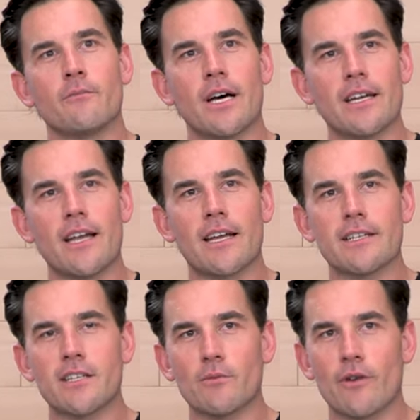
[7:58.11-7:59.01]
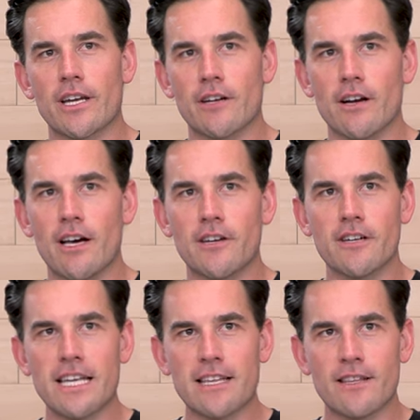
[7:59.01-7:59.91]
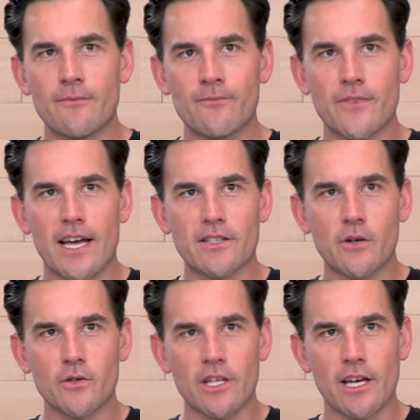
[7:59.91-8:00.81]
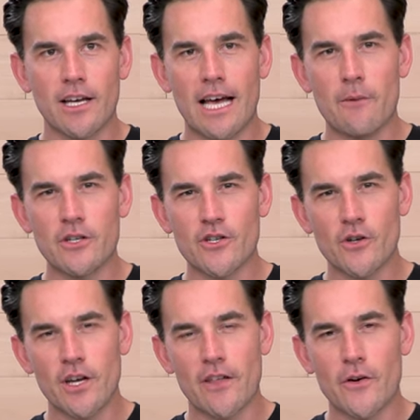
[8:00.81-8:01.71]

but not a deal breaker. Underneath, I told you I would show you